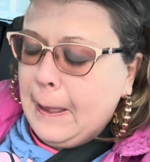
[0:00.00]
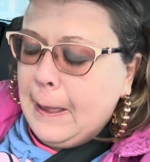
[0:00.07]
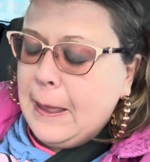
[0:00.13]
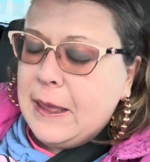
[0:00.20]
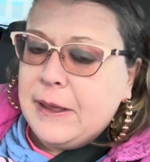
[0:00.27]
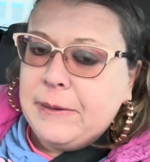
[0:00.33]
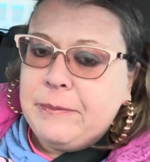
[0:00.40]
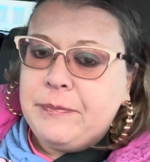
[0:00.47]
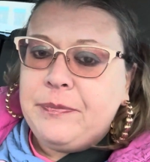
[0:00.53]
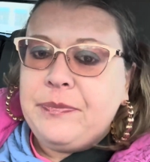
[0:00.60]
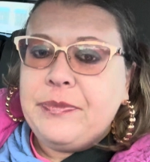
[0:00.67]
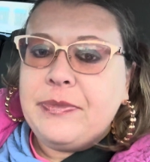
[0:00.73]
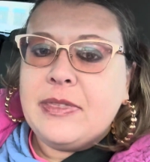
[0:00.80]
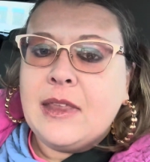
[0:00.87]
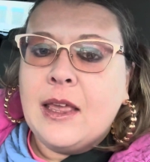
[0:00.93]
Um,
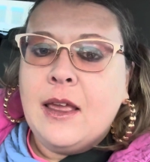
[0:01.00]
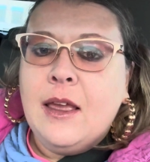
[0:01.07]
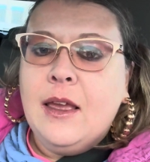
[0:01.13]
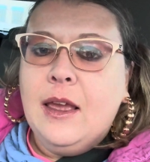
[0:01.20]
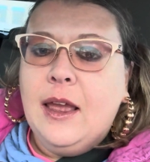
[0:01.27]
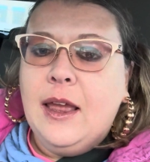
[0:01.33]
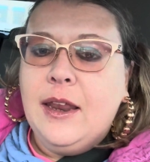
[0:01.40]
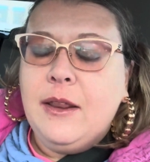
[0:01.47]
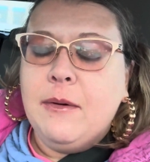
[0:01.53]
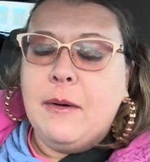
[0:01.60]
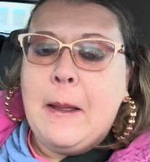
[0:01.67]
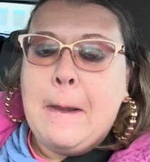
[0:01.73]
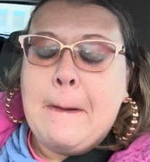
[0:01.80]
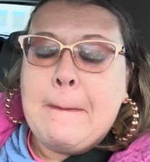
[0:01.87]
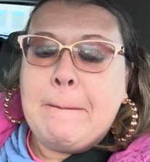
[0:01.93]

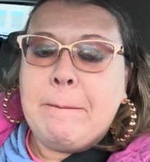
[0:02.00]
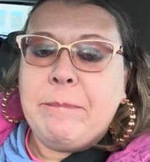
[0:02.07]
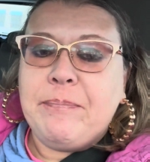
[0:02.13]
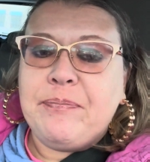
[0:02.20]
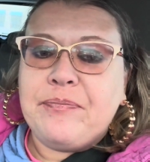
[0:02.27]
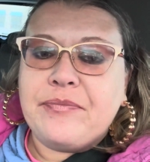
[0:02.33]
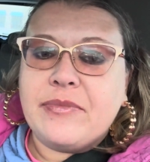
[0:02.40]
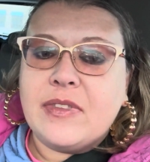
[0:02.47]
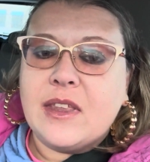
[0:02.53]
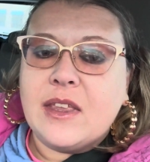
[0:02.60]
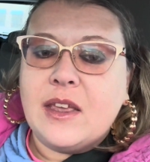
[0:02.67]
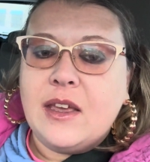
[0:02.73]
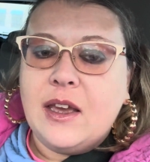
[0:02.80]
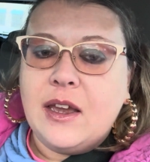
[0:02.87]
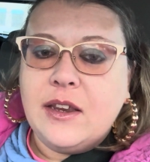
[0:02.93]
anyway,
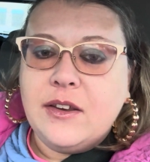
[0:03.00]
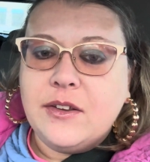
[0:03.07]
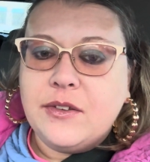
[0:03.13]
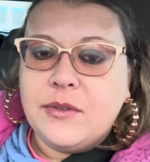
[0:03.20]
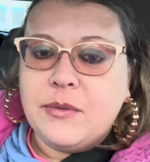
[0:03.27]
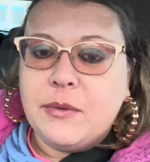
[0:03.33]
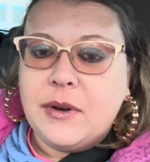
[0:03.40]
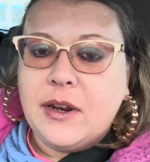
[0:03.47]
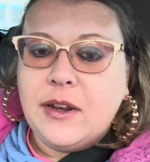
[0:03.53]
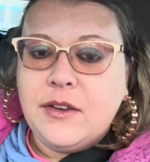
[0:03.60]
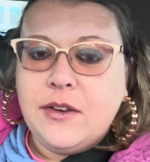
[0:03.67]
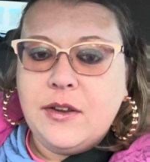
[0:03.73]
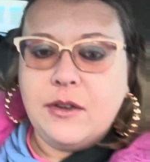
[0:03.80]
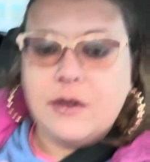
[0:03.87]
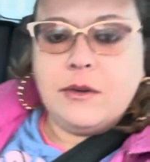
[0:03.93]
I just wanted
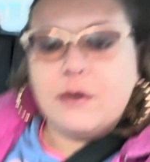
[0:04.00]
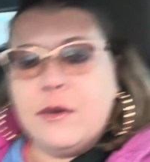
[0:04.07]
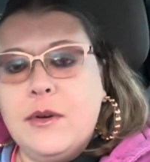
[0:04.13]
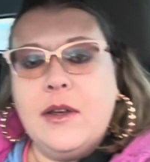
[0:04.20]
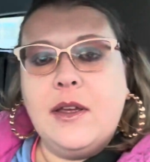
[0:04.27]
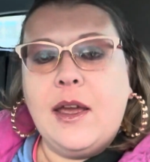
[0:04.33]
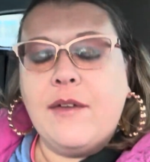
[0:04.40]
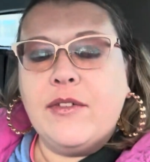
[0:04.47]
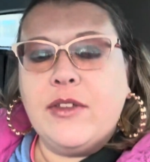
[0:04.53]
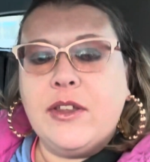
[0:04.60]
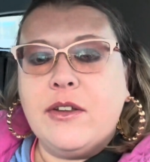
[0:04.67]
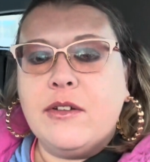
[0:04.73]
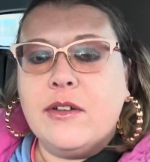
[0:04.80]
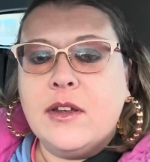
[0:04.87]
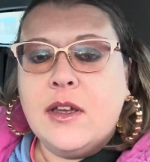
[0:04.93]
to have a
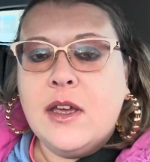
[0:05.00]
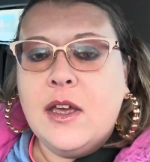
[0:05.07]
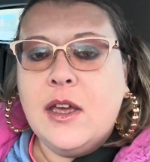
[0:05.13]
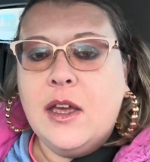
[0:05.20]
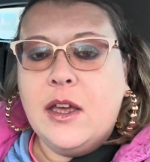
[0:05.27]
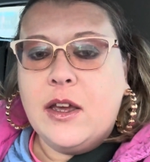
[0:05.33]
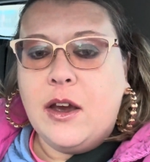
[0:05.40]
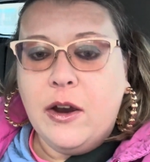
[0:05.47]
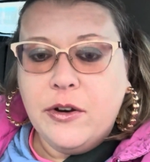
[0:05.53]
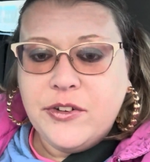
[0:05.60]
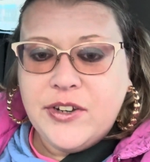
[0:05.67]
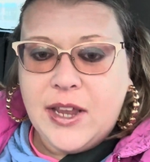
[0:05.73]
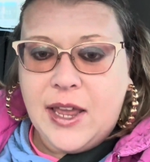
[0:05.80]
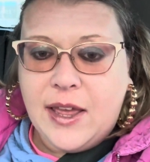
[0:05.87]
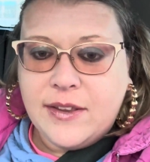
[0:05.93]
little car
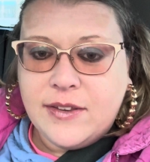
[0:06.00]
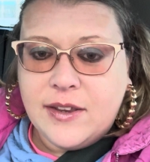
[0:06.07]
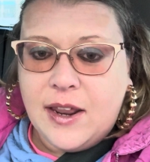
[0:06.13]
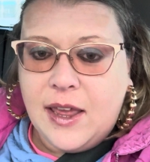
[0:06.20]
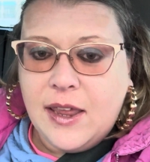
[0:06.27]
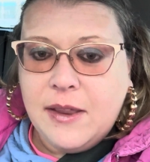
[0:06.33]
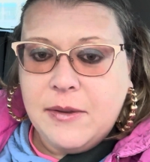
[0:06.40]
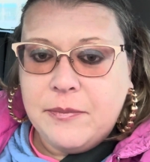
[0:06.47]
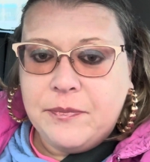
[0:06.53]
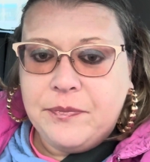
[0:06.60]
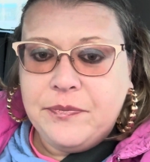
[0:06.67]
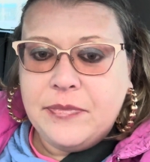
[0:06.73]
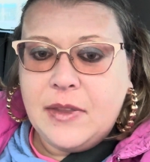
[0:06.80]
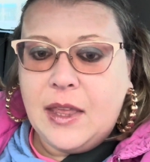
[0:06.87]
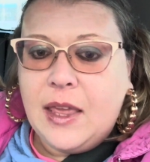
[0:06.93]
chat tonight.
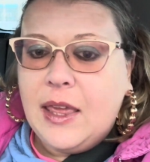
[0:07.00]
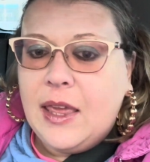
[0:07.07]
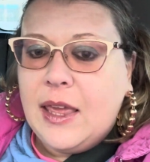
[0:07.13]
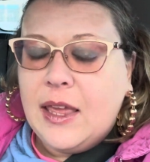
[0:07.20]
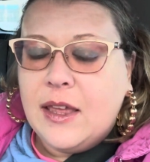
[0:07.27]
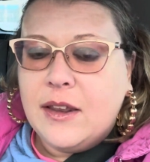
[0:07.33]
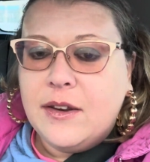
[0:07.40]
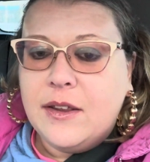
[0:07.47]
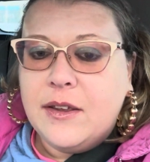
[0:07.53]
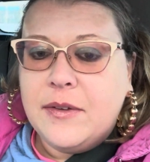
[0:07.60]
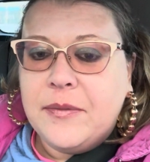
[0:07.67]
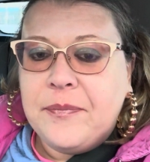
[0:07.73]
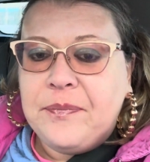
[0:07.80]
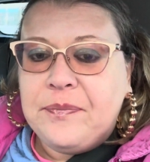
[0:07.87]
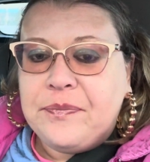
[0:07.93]
And
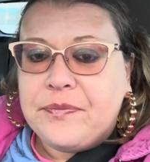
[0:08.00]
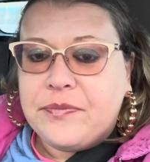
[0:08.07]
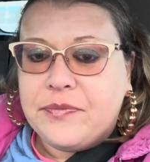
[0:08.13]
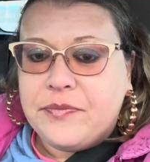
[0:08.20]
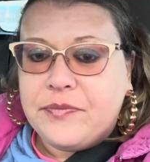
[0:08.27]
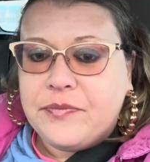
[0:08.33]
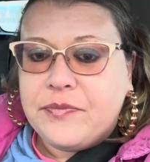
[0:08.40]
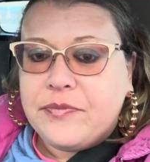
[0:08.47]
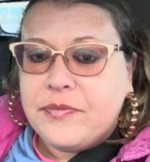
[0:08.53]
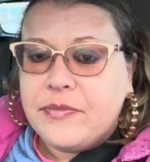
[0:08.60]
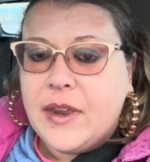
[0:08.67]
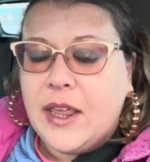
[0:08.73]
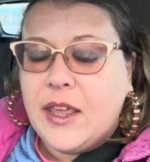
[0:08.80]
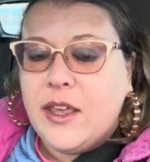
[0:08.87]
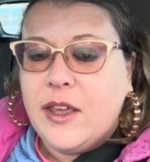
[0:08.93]

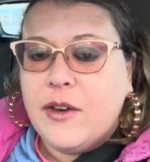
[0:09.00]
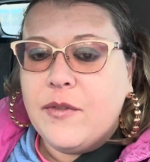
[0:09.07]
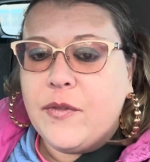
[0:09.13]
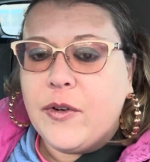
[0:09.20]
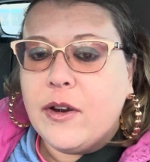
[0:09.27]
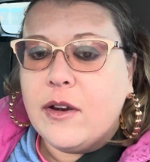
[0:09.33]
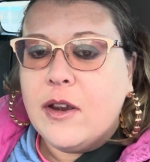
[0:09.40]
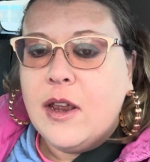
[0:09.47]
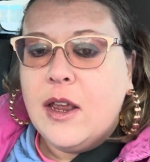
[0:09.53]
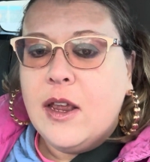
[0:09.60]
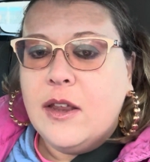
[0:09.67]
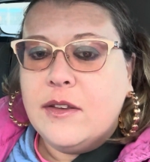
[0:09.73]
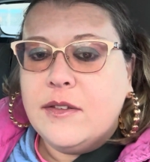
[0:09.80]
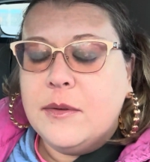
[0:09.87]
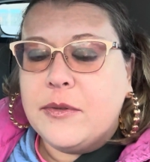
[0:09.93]
thank you for
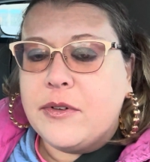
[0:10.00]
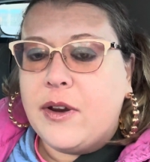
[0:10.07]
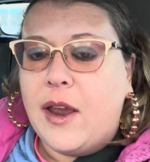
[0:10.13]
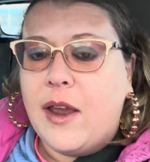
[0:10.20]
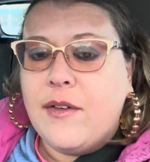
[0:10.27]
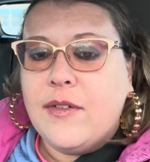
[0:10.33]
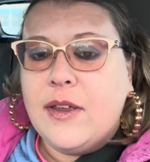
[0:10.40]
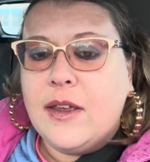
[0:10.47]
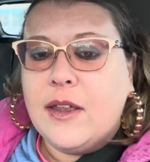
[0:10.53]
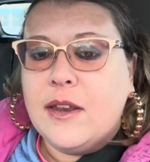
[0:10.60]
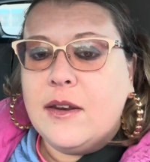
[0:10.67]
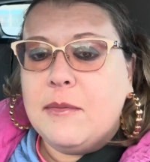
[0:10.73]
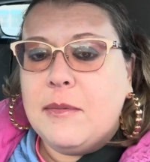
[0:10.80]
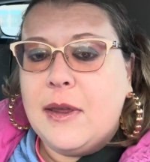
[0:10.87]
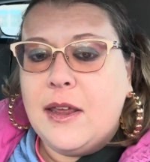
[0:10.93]
subscribing
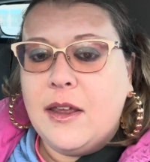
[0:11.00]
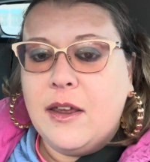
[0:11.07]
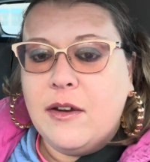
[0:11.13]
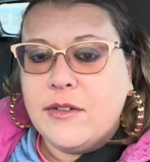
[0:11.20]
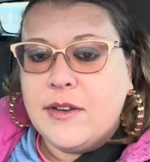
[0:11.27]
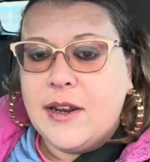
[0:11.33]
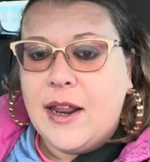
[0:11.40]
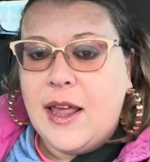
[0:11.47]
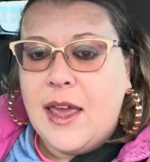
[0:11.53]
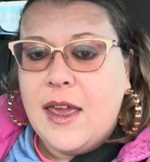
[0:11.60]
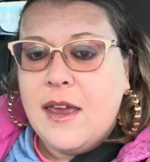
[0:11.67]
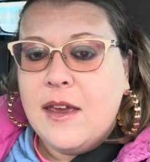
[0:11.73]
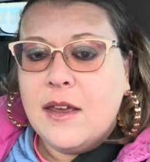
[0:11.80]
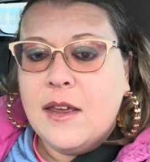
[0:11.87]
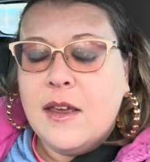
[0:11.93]
and being here
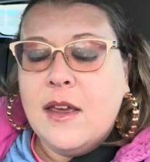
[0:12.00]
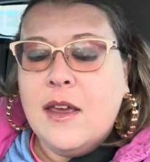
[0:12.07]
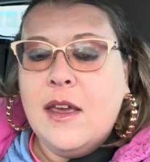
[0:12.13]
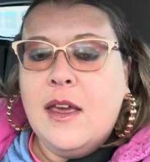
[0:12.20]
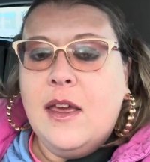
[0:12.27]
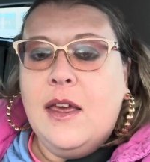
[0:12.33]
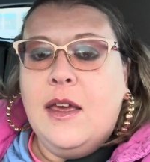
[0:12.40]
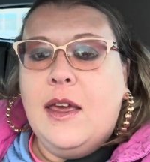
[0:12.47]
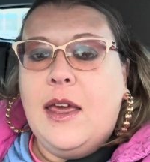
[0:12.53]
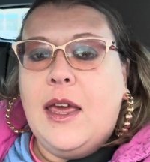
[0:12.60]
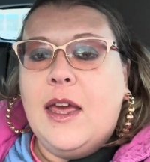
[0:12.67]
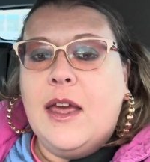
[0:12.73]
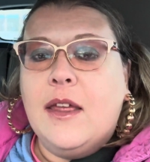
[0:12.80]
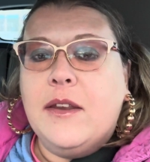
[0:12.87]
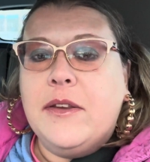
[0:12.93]
today.
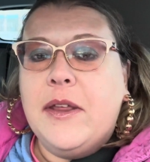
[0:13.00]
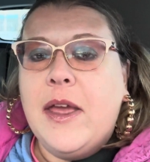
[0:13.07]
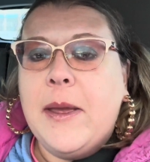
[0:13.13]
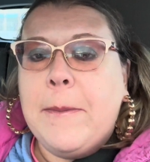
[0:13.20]
And